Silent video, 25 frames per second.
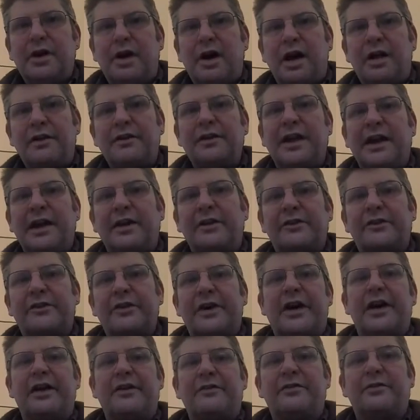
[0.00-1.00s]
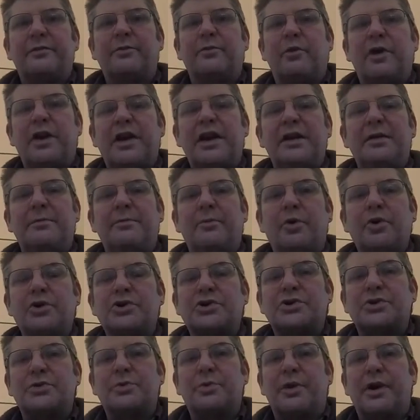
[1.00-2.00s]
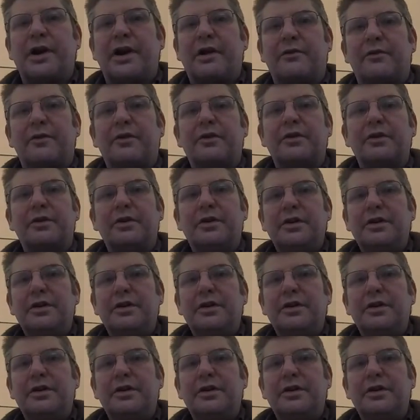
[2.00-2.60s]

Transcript: on the outside from rain, moisture, whatever.